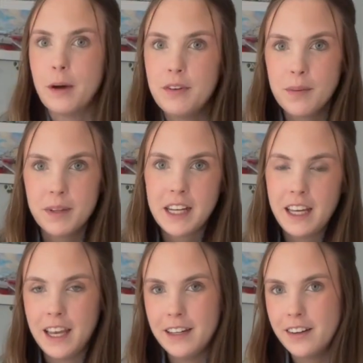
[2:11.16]
was something I
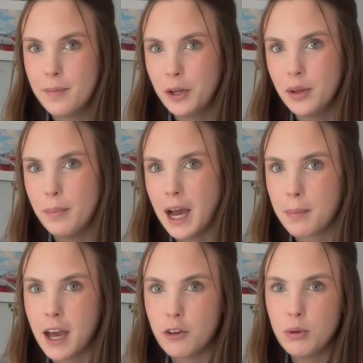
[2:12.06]
hated about the
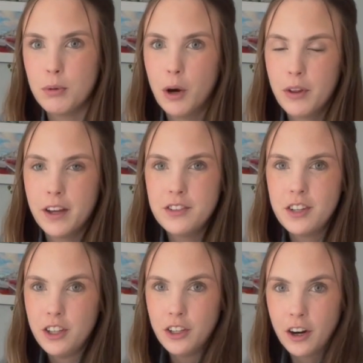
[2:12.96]
backpacks we brought with us to
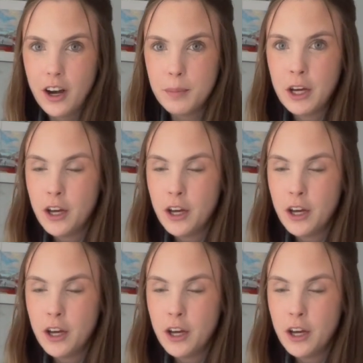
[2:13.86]
Europe,